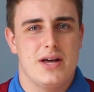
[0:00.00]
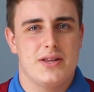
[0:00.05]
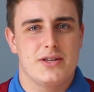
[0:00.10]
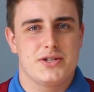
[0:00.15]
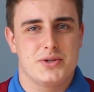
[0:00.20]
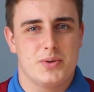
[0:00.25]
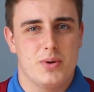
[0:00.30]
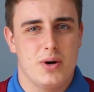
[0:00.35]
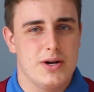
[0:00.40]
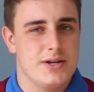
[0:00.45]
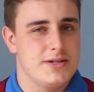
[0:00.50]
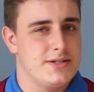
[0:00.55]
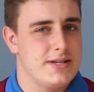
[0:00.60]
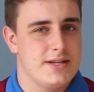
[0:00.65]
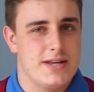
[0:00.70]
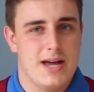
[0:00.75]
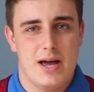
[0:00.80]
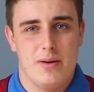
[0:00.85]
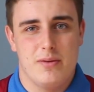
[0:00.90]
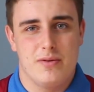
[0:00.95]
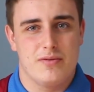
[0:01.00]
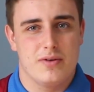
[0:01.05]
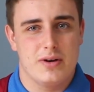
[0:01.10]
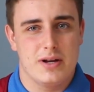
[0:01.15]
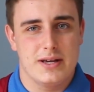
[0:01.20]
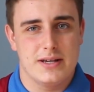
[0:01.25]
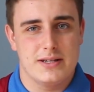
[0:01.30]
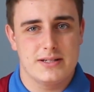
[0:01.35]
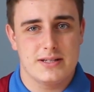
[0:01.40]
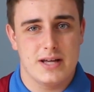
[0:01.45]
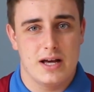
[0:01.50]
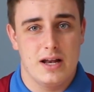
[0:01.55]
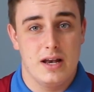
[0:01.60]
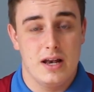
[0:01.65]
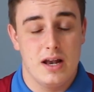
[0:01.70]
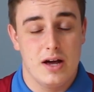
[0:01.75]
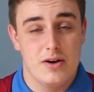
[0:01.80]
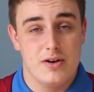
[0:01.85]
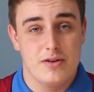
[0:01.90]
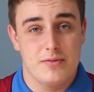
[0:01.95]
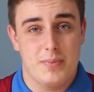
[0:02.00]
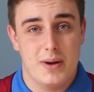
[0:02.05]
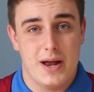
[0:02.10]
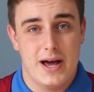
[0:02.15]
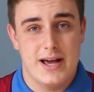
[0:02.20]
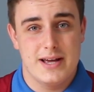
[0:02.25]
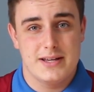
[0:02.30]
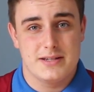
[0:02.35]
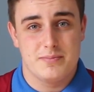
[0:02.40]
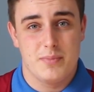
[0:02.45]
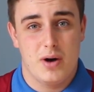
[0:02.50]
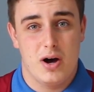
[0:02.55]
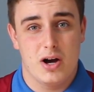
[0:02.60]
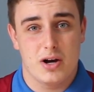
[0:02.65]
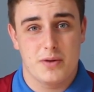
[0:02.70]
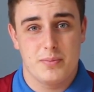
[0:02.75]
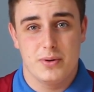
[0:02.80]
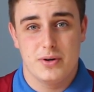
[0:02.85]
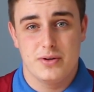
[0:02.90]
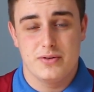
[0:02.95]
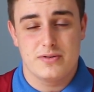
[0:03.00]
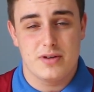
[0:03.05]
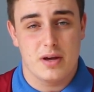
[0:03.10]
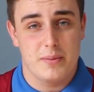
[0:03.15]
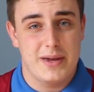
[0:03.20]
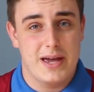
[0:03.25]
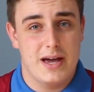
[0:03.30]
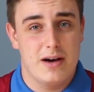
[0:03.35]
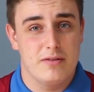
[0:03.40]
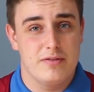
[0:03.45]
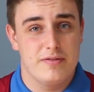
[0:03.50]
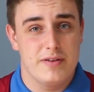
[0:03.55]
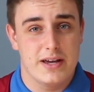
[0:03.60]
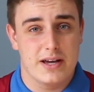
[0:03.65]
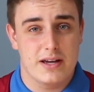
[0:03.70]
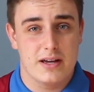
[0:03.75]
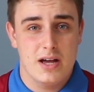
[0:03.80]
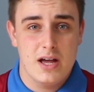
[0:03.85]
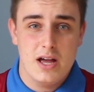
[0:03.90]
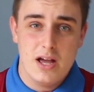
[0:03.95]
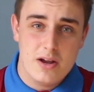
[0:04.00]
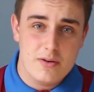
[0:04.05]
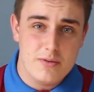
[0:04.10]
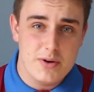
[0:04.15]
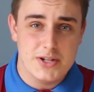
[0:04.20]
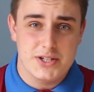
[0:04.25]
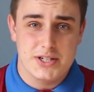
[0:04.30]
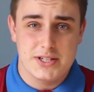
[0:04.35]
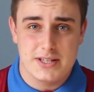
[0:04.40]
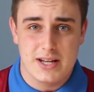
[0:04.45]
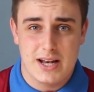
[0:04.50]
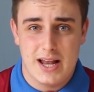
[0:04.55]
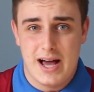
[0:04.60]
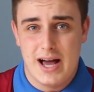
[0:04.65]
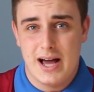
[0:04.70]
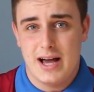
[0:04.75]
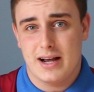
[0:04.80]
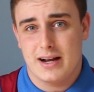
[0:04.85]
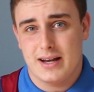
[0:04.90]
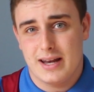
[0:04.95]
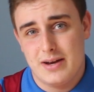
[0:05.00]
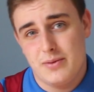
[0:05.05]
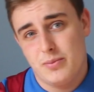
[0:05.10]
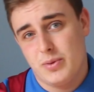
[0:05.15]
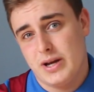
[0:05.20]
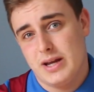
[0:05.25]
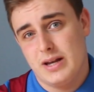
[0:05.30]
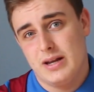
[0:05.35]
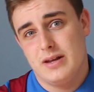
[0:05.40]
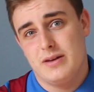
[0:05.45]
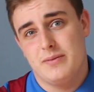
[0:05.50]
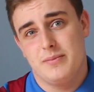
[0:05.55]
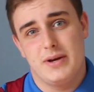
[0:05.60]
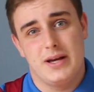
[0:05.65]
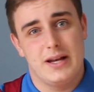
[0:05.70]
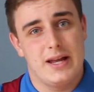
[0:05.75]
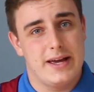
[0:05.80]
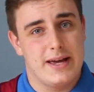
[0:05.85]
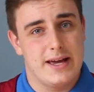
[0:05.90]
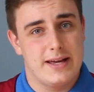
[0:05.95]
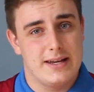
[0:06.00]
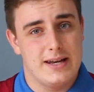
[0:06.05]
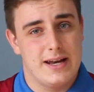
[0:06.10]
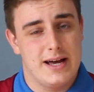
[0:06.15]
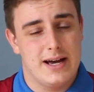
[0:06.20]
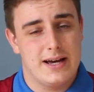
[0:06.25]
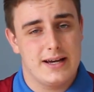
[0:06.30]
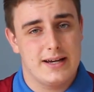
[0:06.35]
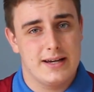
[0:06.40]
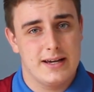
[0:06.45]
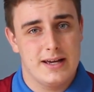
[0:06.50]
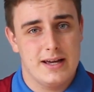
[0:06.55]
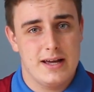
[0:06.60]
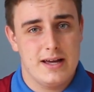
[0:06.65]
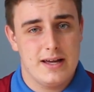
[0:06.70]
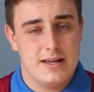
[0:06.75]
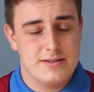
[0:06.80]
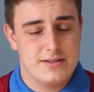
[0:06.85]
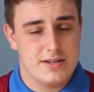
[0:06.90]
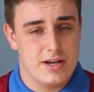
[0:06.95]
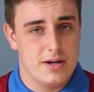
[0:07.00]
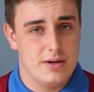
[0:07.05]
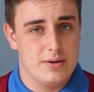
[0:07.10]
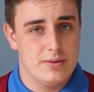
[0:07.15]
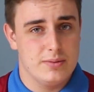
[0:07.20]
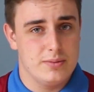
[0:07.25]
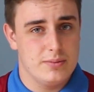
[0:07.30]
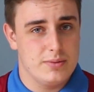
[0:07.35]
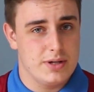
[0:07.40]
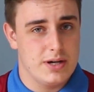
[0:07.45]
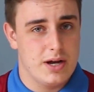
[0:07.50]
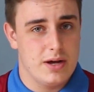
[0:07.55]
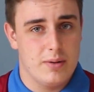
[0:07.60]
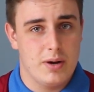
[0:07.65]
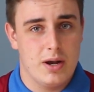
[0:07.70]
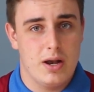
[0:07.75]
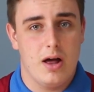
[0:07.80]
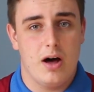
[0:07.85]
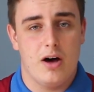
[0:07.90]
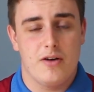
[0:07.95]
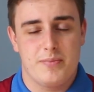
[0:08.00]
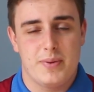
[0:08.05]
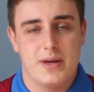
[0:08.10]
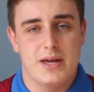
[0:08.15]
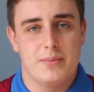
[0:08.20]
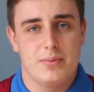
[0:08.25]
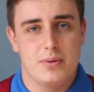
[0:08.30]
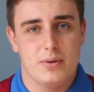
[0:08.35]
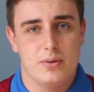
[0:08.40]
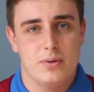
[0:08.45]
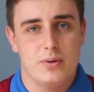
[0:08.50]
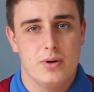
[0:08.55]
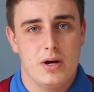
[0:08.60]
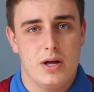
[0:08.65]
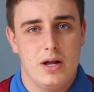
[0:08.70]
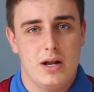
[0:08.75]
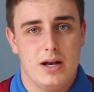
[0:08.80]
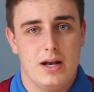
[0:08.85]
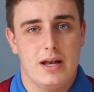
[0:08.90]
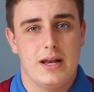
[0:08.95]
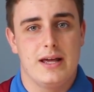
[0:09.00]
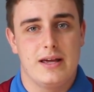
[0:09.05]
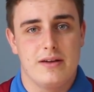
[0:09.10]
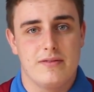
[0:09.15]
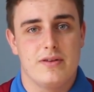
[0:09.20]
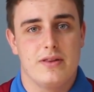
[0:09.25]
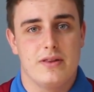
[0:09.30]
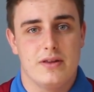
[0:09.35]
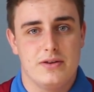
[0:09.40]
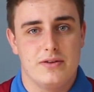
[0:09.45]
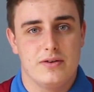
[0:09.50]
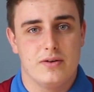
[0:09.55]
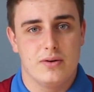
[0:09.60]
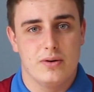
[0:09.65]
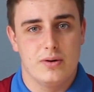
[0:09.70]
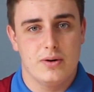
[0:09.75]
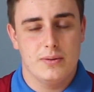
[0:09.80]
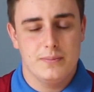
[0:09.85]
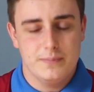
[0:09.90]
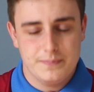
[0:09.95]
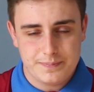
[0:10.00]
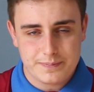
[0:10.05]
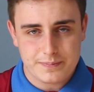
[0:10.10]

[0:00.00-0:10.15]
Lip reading: out the squad, as today we've released a load of players: Mark Bunn, Tommy Elphick, Richie Delat, Glenn Whelan, Mile Jedinak. So, a lot of people leaving the door,